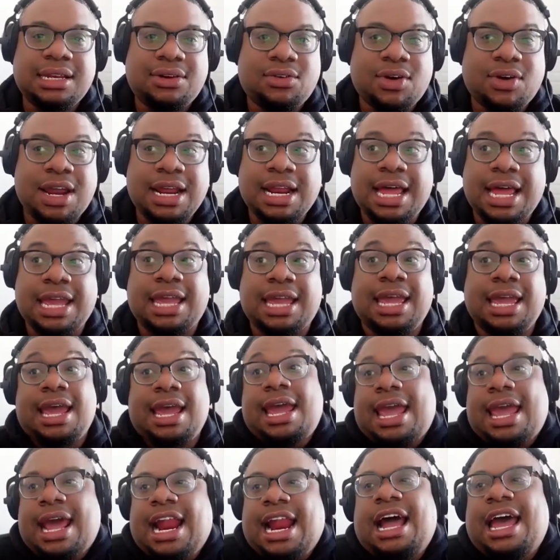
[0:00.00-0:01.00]
right? Like,
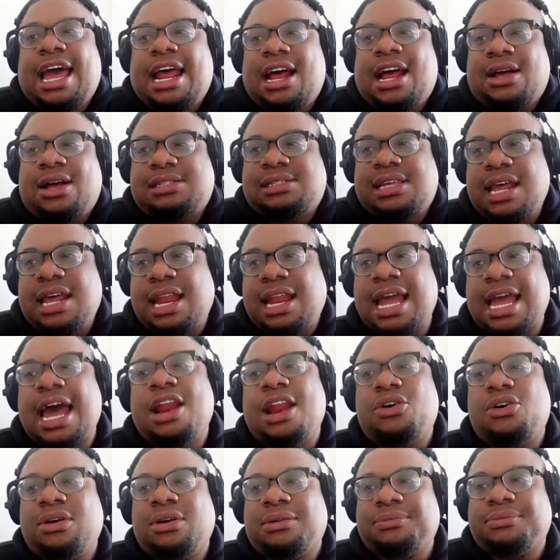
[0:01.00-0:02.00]
and I and I'll say, like, I
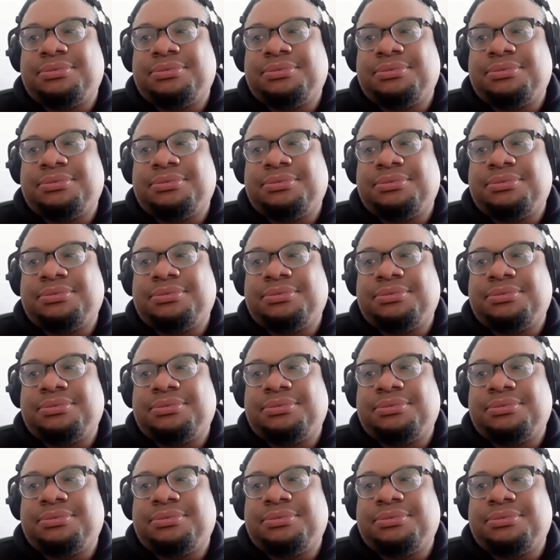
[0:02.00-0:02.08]
don't.